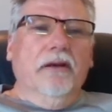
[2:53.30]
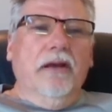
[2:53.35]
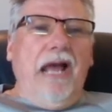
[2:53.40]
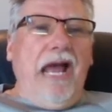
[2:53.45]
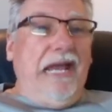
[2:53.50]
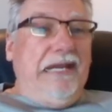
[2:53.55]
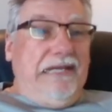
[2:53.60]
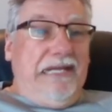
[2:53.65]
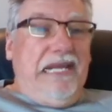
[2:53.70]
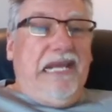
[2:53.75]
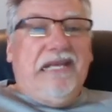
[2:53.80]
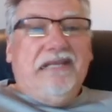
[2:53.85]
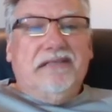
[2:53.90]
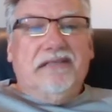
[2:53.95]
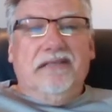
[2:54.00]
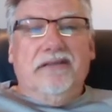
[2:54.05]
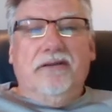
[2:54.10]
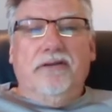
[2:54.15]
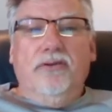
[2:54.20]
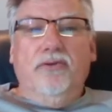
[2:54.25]
Ideas
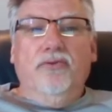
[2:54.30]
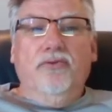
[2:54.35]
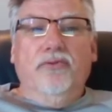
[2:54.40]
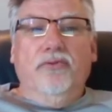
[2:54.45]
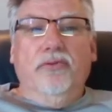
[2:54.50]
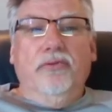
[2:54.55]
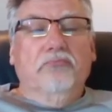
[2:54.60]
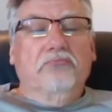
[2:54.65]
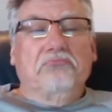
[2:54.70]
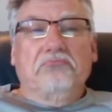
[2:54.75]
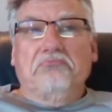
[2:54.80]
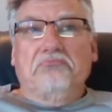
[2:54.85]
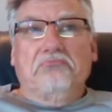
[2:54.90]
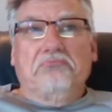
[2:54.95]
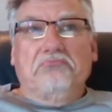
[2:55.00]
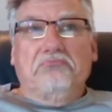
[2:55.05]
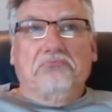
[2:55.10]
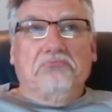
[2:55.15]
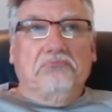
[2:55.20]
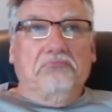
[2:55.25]
include
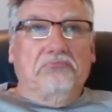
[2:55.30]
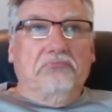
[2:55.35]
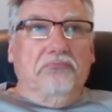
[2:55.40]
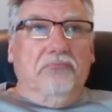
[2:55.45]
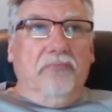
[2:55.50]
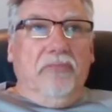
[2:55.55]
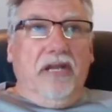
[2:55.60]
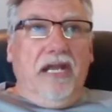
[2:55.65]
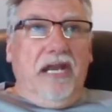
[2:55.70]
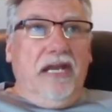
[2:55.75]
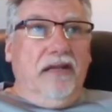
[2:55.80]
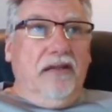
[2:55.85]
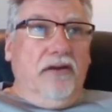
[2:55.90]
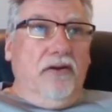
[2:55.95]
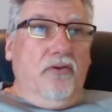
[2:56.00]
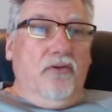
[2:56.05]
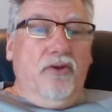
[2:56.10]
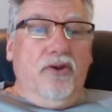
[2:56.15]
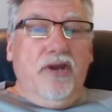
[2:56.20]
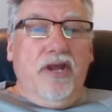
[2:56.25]
getting to
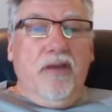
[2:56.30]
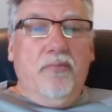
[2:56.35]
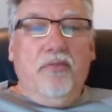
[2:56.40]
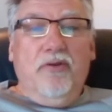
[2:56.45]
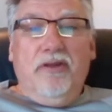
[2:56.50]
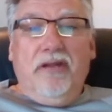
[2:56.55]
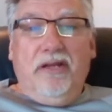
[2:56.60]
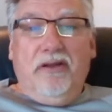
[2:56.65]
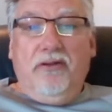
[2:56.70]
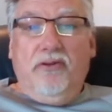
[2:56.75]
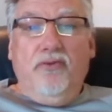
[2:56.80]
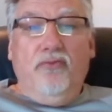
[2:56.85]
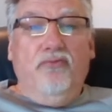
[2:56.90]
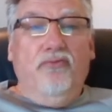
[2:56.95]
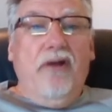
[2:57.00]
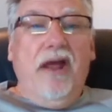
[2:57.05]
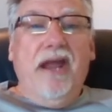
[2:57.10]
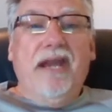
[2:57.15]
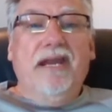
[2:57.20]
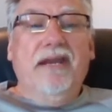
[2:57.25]
know your neighbor, include
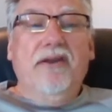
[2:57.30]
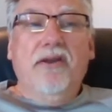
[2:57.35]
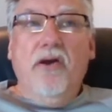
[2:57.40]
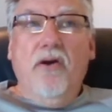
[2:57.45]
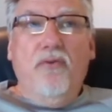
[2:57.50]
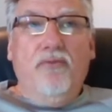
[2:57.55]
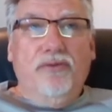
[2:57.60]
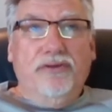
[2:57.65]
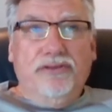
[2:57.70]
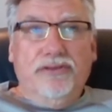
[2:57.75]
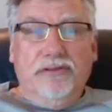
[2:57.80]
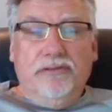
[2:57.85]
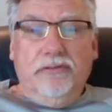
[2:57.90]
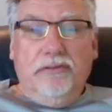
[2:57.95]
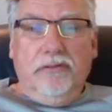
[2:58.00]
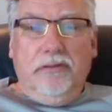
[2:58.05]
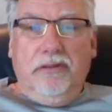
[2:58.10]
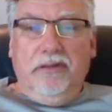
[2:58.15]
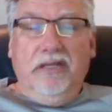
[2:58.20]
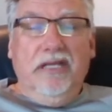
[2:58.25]
writing notes,
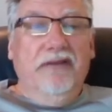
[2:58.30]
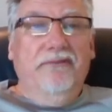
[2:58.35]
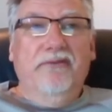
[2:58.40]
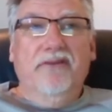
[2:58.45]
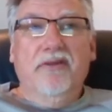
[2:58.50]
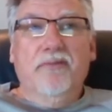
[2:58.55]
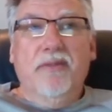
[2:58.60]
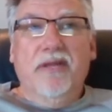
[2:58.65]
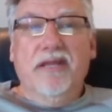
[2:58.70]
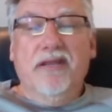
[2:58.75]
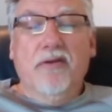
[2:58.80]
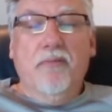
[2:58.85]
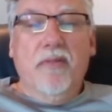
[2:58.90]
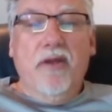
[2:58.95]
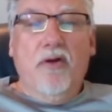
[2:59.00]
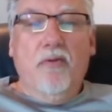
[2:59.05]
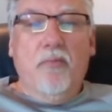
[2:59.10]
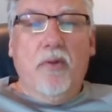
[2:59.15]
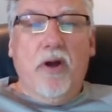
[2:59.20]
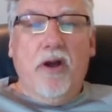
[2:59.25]
leaving them in their
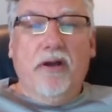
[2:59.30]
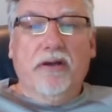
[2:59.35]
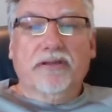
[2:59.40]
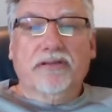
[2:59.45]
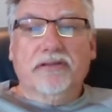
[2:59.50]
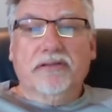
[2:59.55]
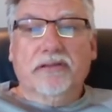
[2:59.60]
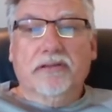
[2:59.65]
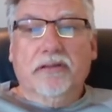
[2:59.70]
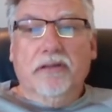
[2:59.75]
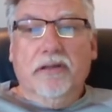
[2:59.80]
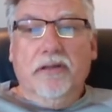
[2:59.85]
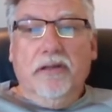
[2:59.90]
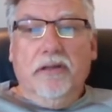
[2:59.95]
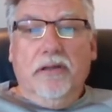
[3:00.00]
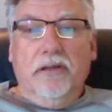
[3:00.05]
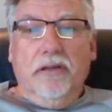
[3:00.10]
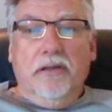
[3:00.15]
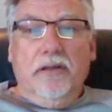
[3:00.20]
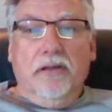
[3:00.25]
mailbox,
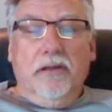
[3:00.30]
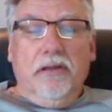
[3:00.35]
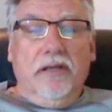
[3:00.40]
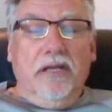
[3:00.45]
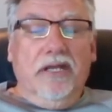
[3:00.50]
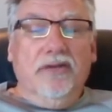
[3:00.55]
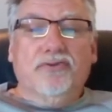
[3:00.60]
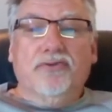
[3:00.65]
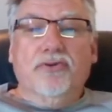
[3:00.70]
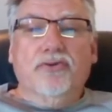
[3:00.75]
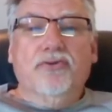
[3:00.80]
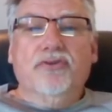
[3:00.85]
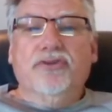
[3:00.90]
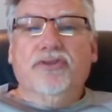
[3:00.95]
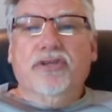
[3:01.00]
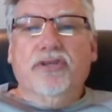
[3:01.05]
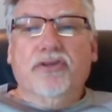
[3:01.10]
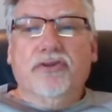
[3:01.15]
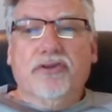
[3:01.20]
introducing